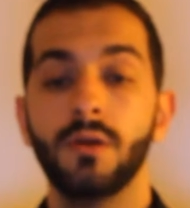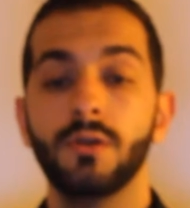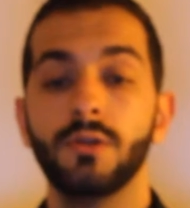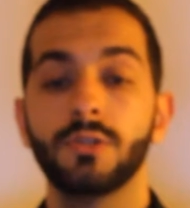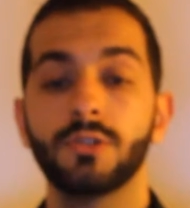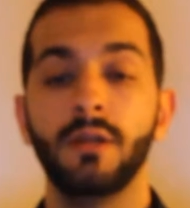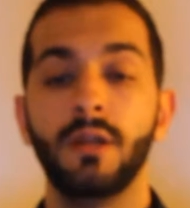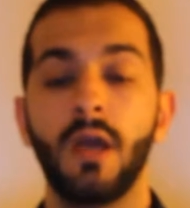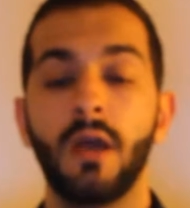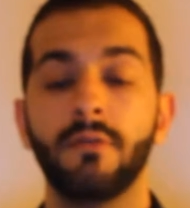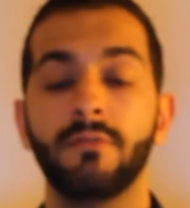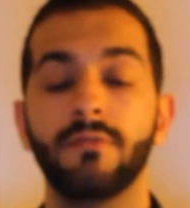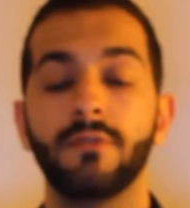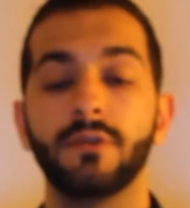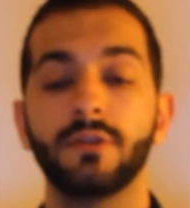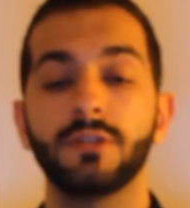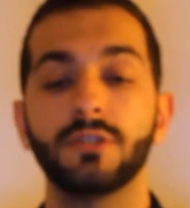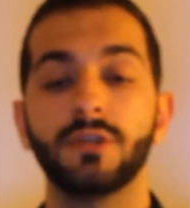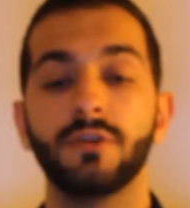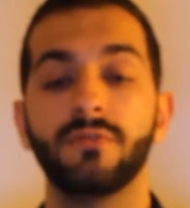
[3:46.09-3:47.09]
So in
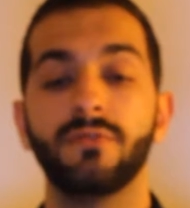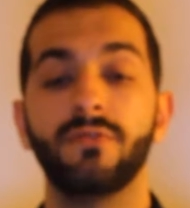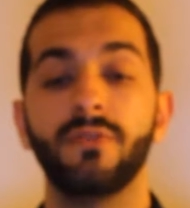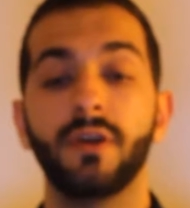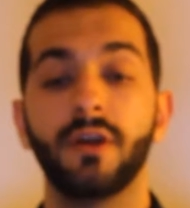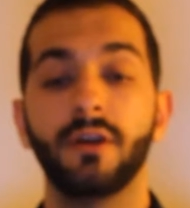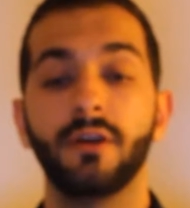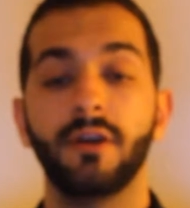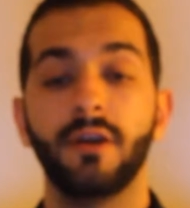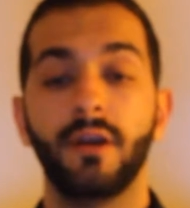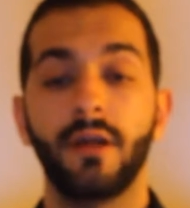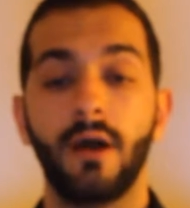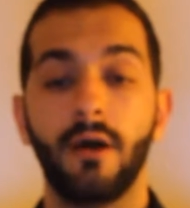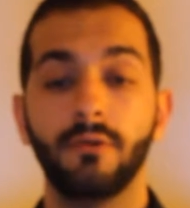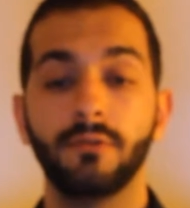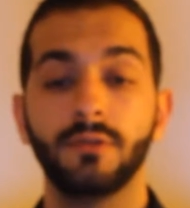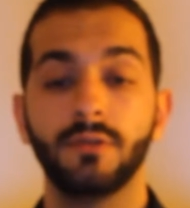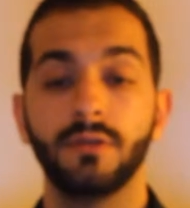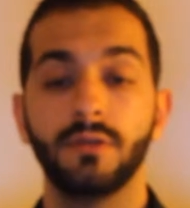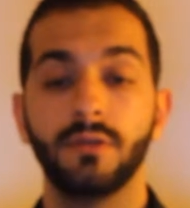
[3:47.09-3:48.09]
efforts of figuring
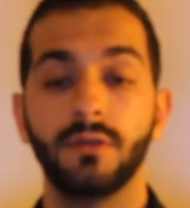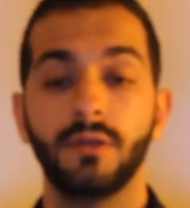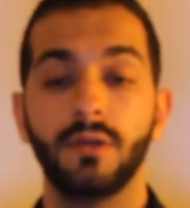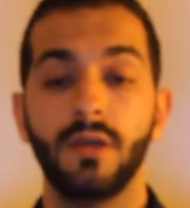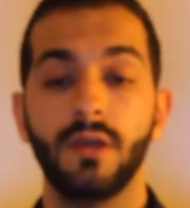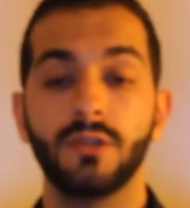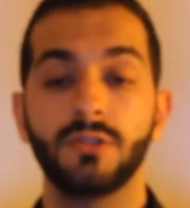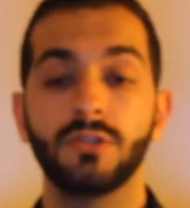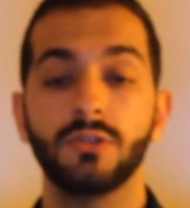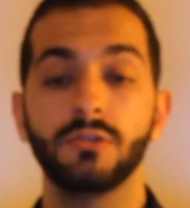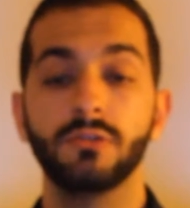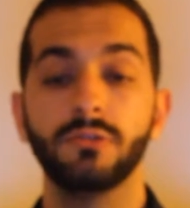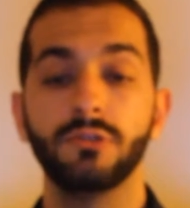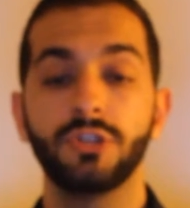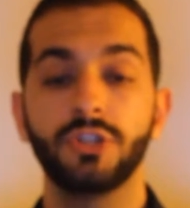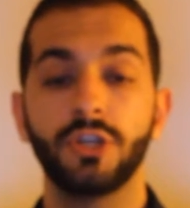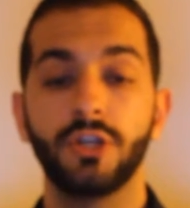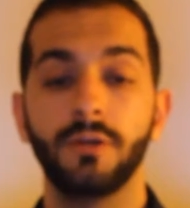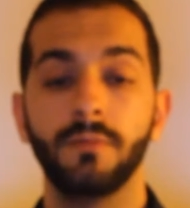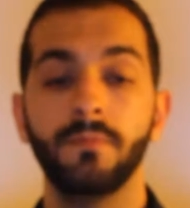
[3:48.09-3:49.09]
out a
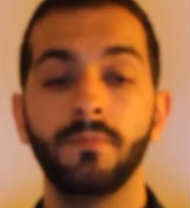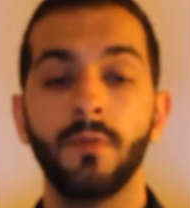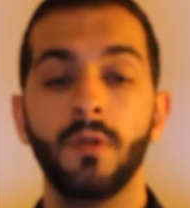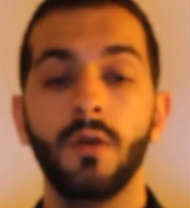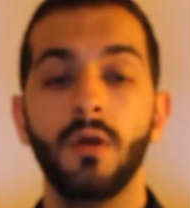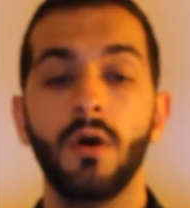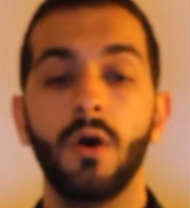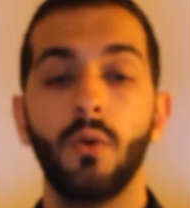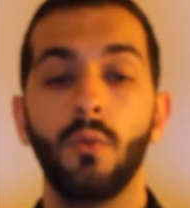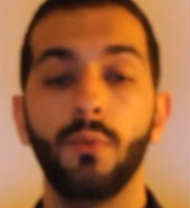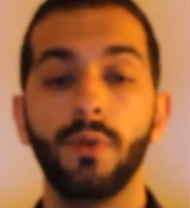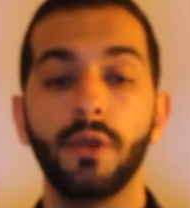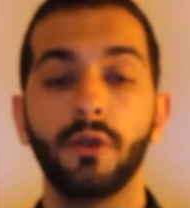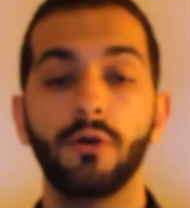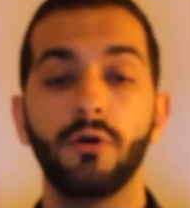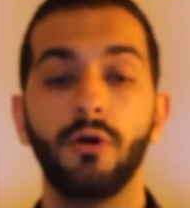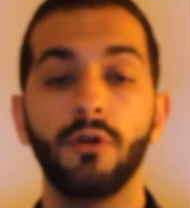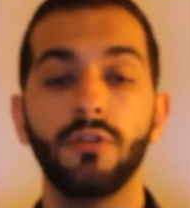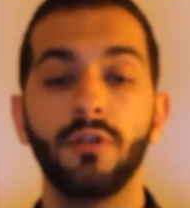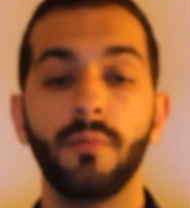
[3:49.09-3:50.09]
solution, we
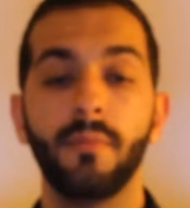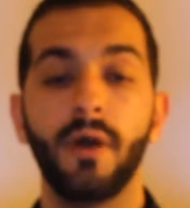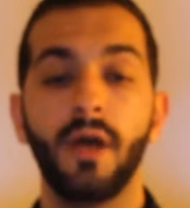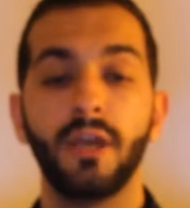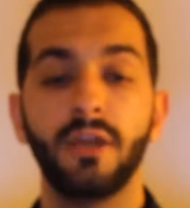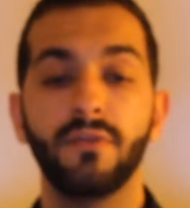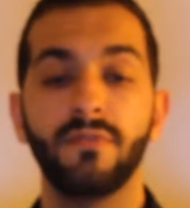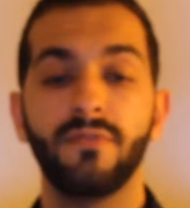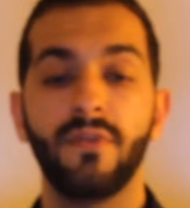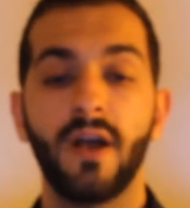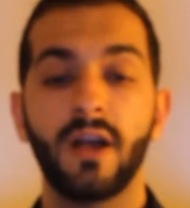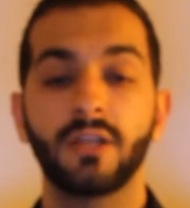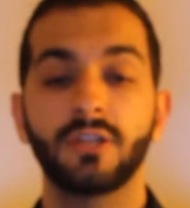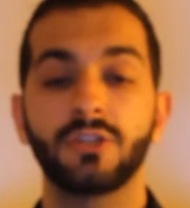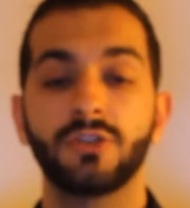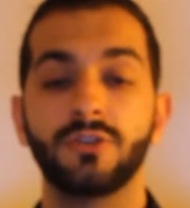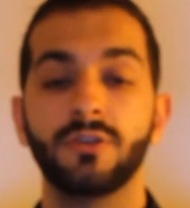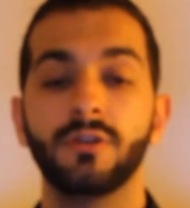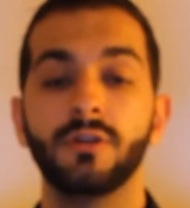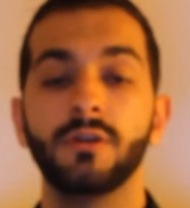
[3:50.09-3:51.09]
called the
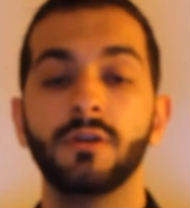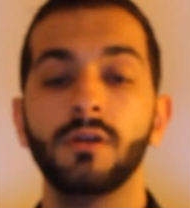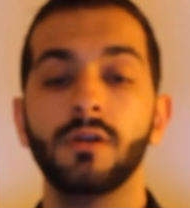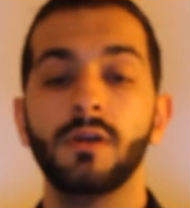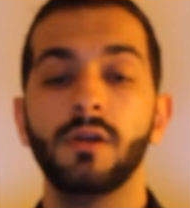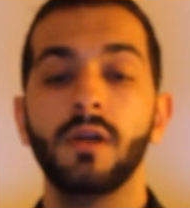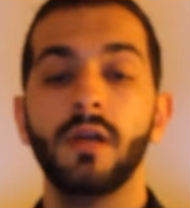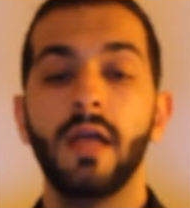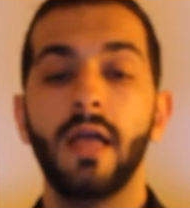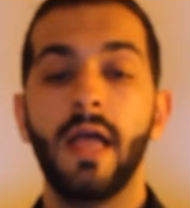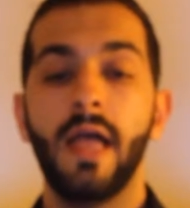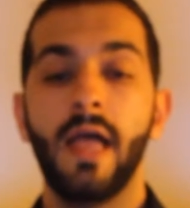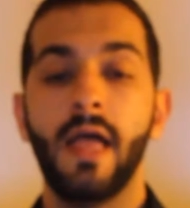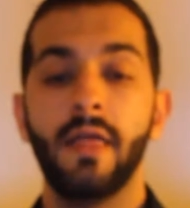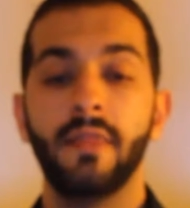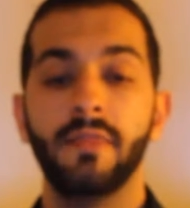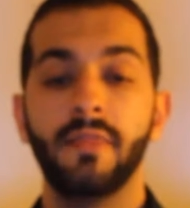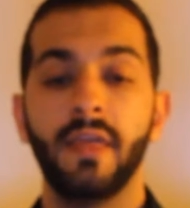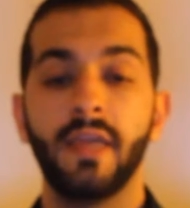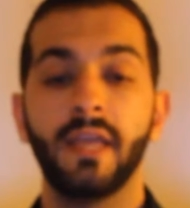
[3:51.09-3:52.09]
manufacturer
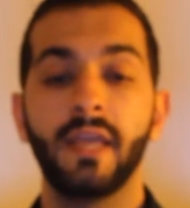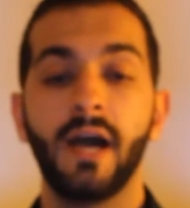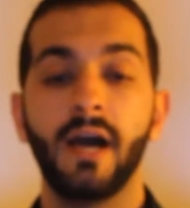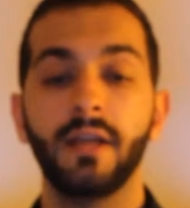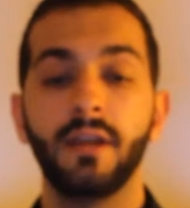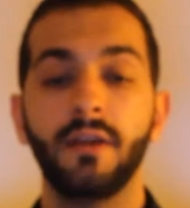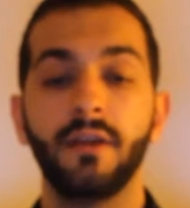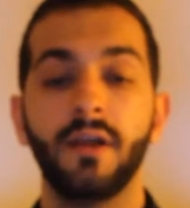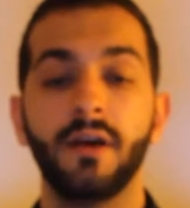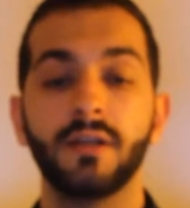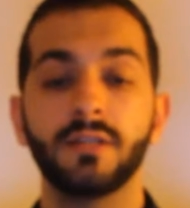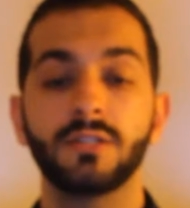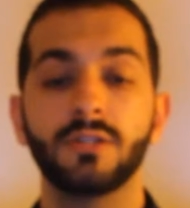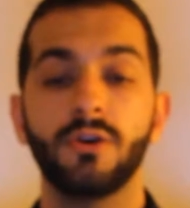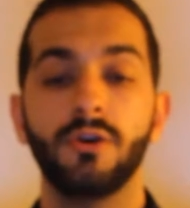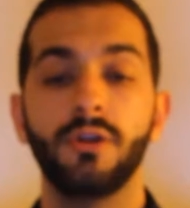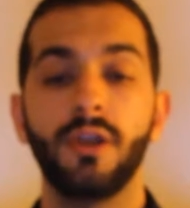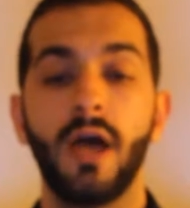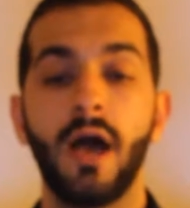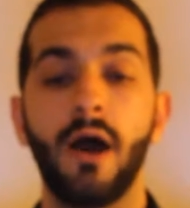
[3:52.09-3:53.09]
and they guided us
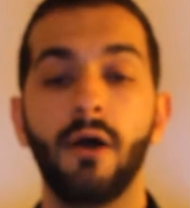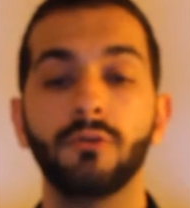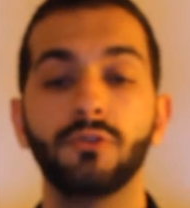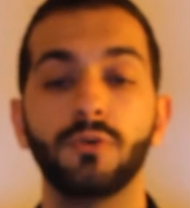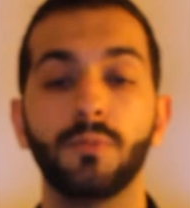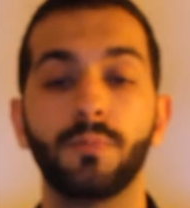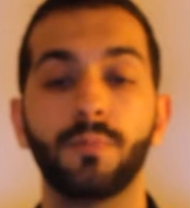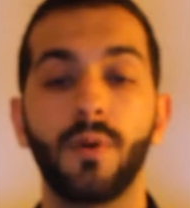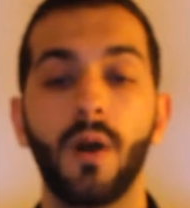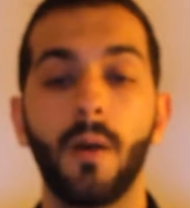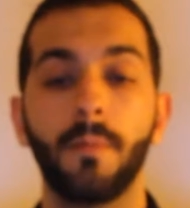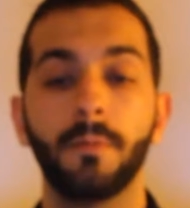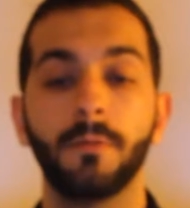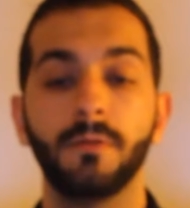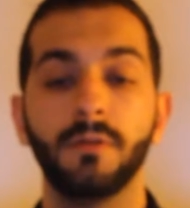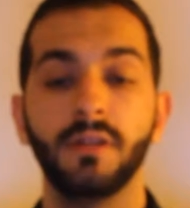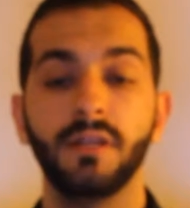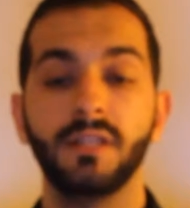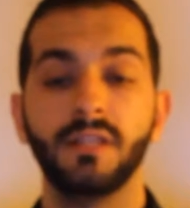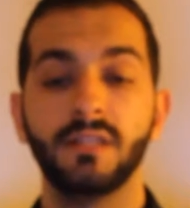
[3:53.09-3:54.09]
on how to
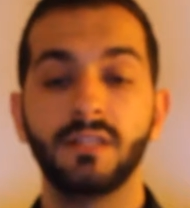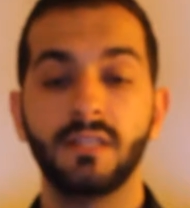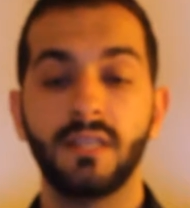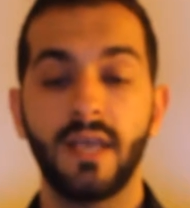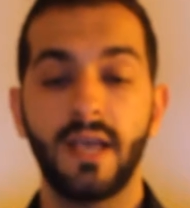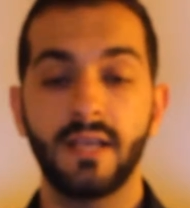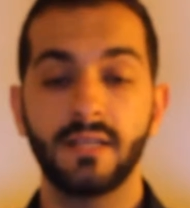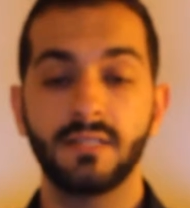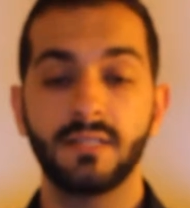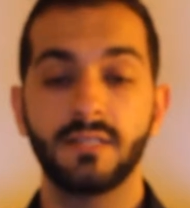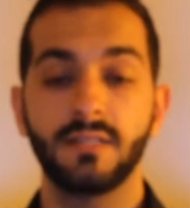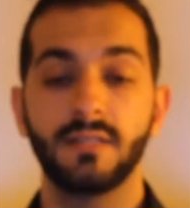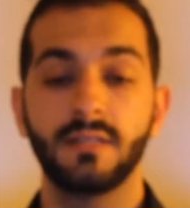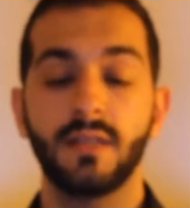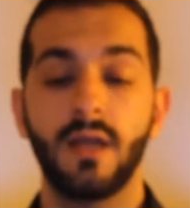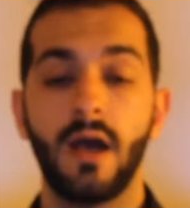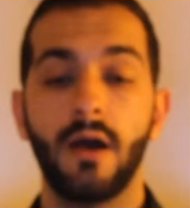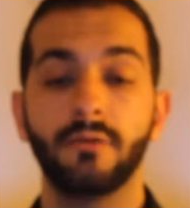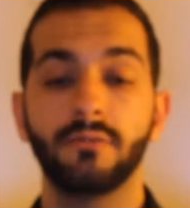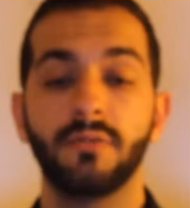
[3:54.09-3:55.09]
properly test
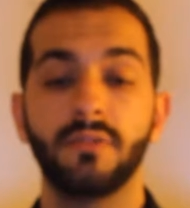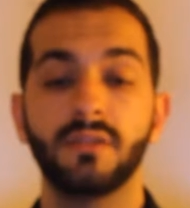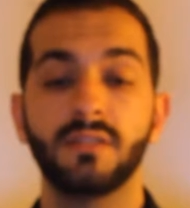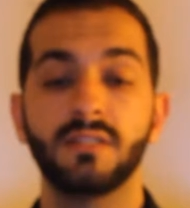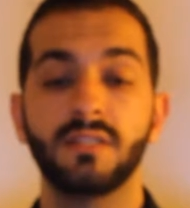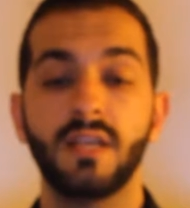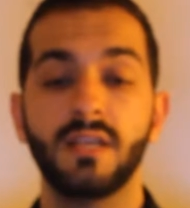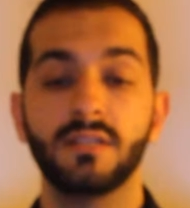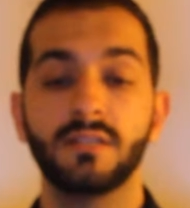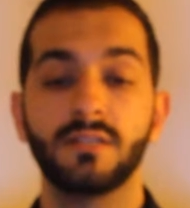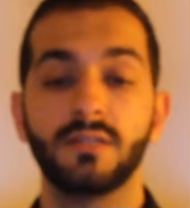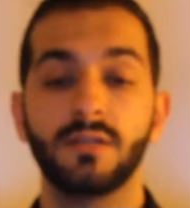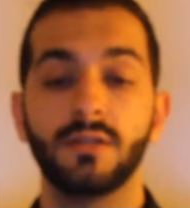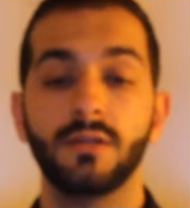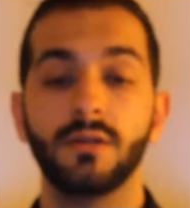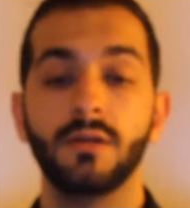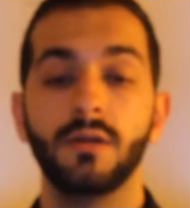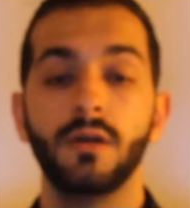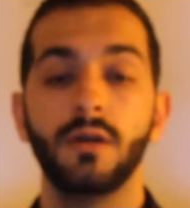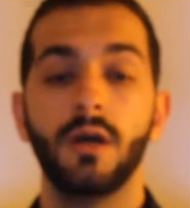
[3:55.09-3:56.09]
out the sensor
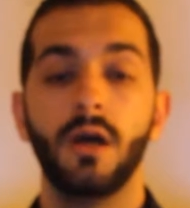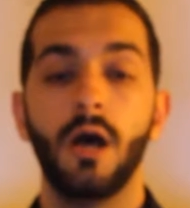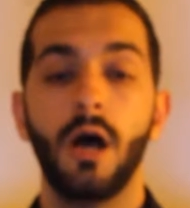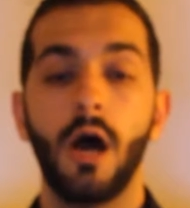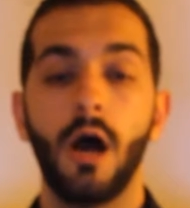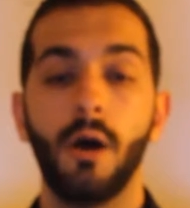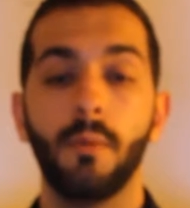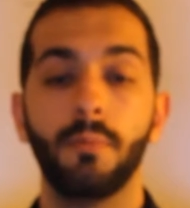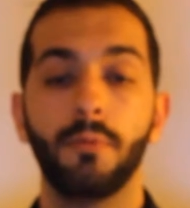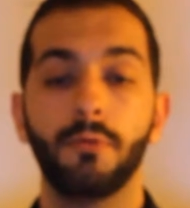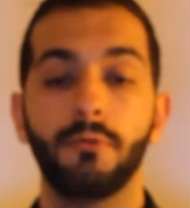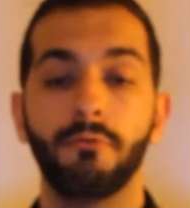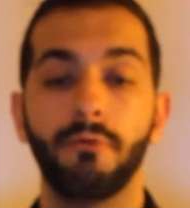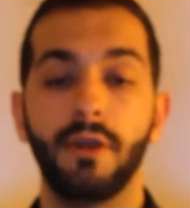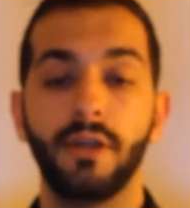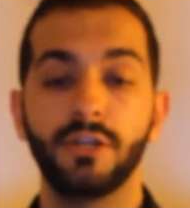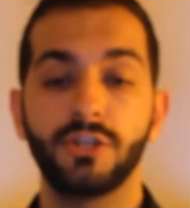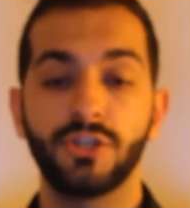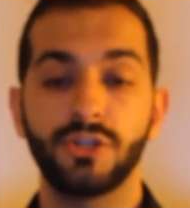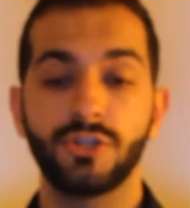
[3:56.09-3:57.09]
output
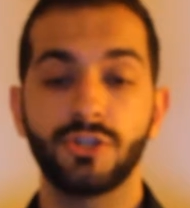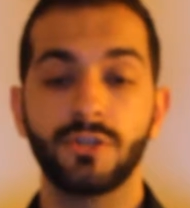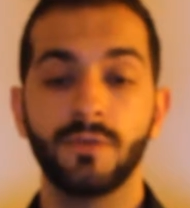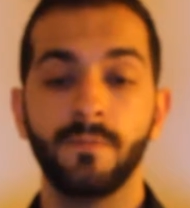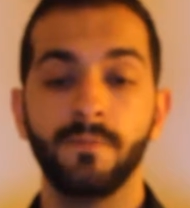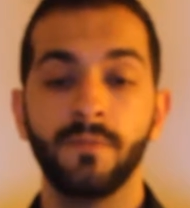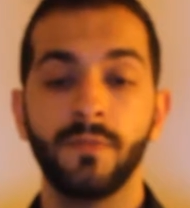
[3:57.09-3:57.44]
ranges.